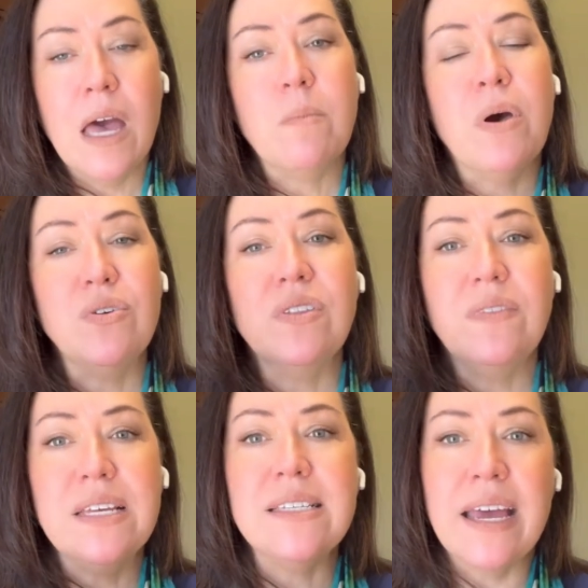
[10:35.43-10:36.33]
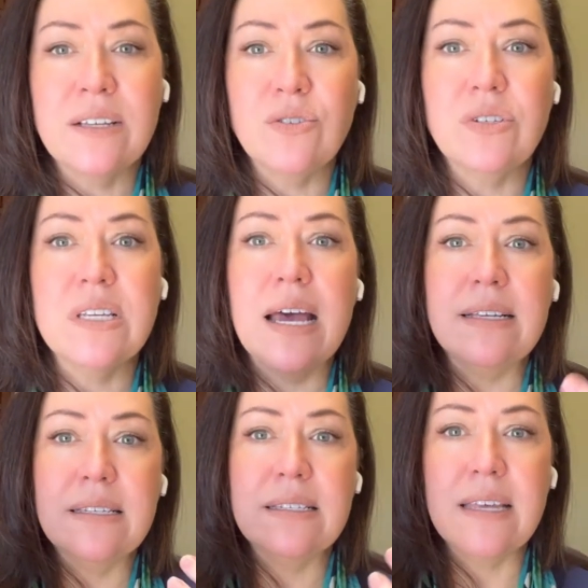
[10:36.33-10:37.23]
Both of these
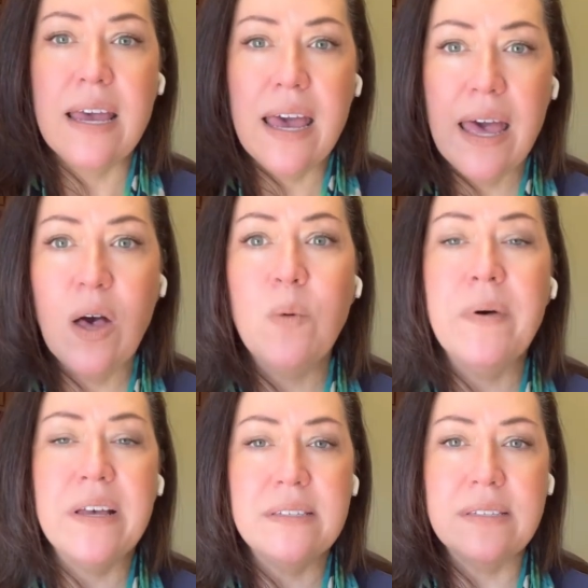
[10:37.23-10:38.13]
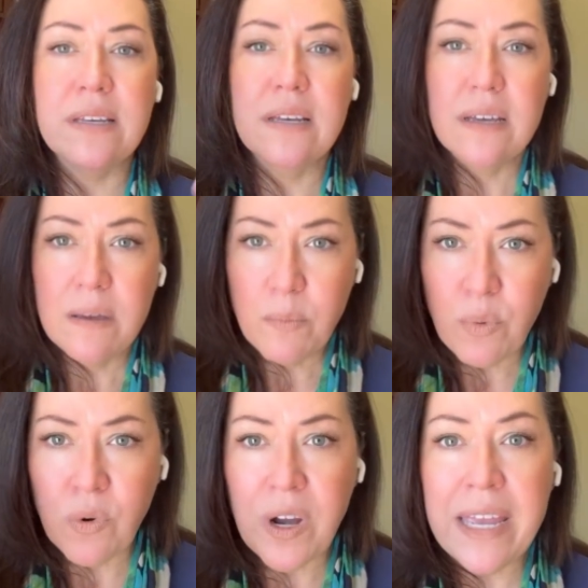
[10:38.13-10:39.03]
exercises help us
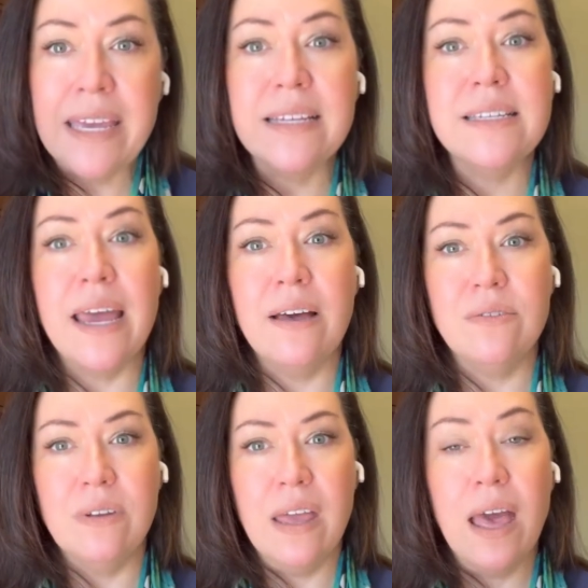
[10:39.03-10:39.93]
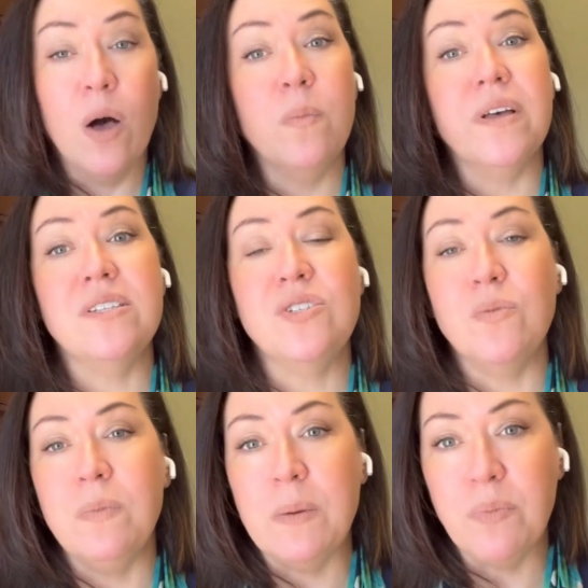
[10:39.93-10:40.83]
bring it down, help us to
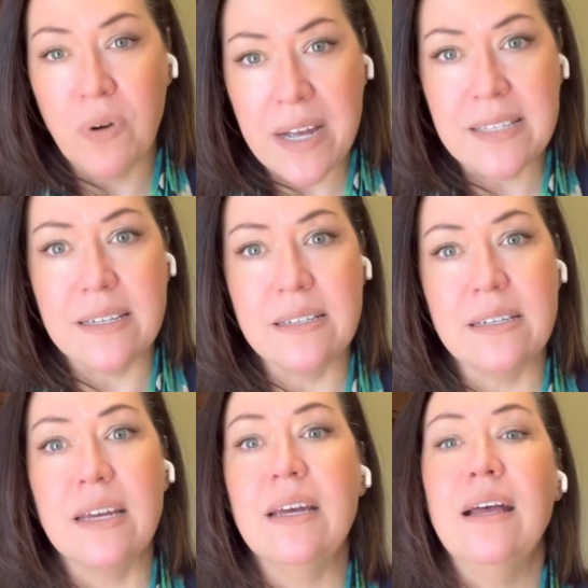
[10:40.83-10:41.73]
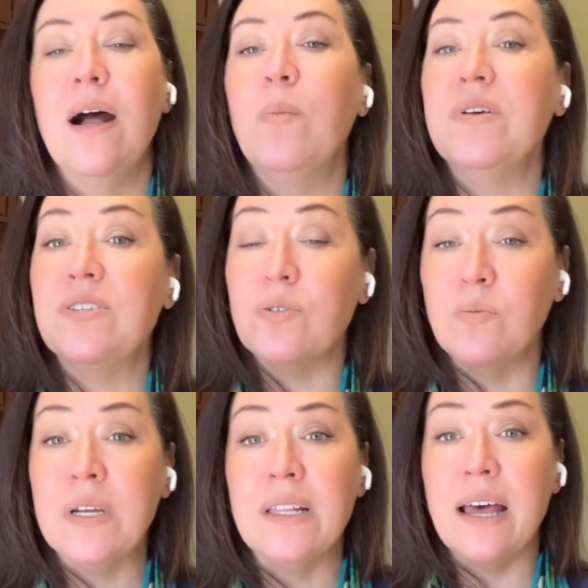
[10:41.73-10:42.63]
be present, help us to
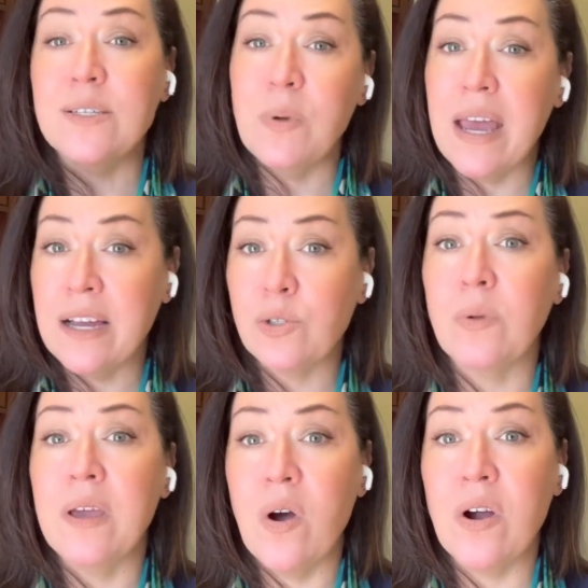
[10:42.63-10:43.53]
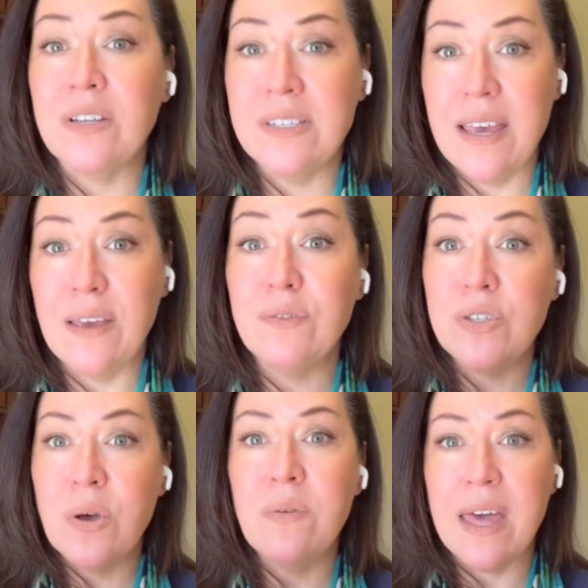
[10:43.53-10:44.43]
realize we actually are safe
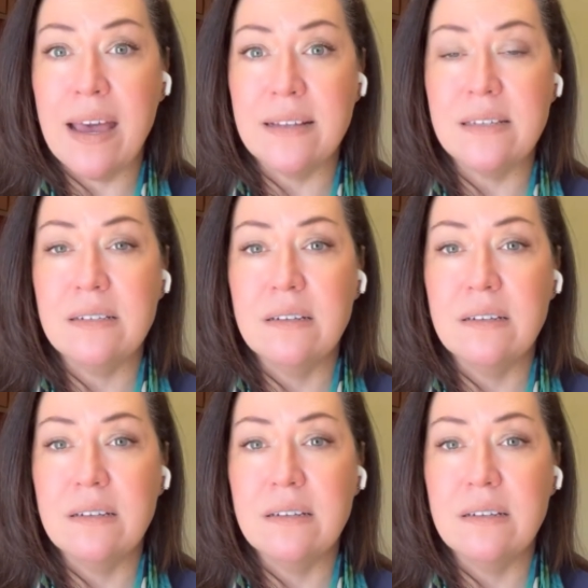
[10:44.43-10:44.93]
so that